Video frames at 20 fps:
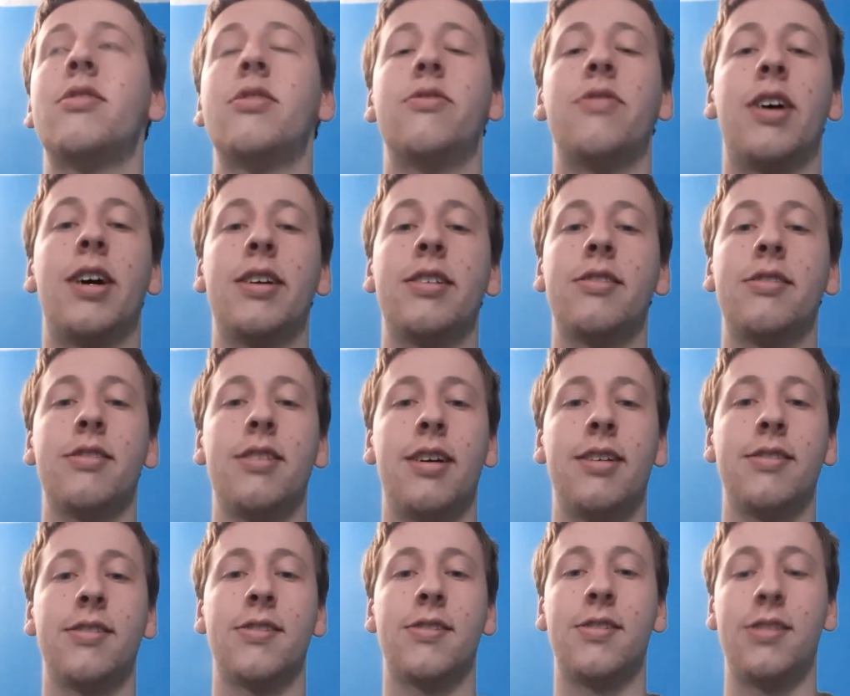advice
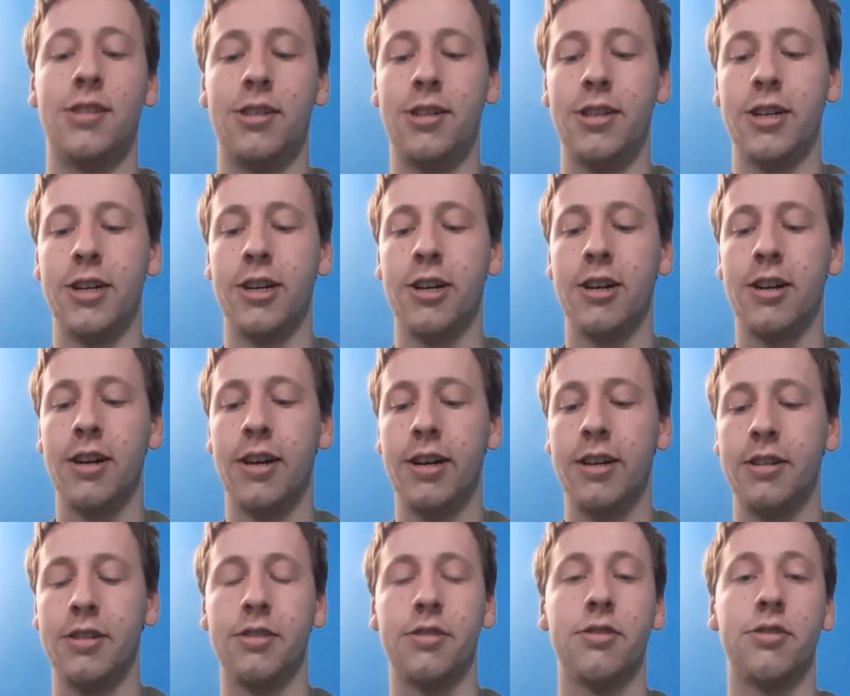as a senior
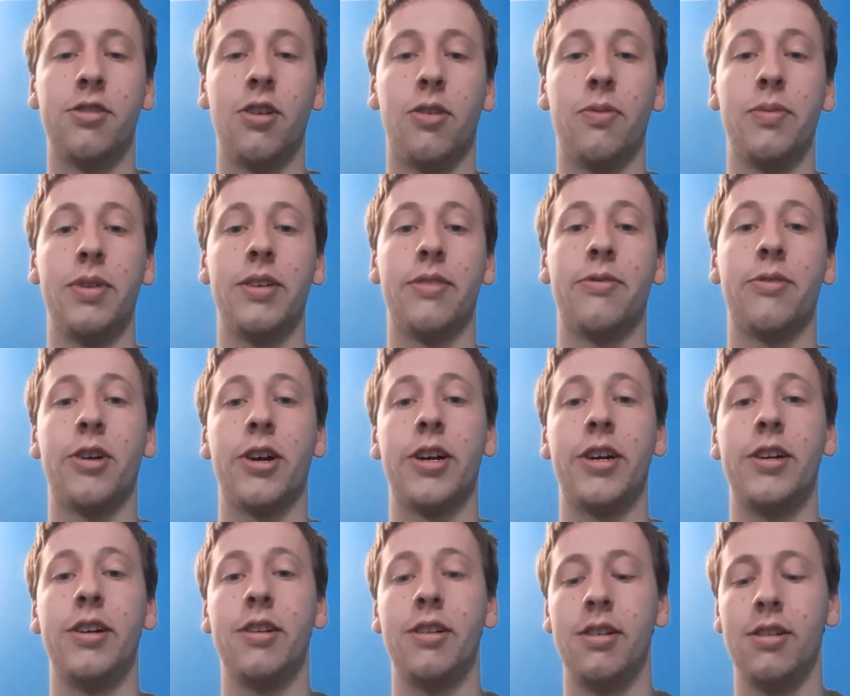is don't be afraid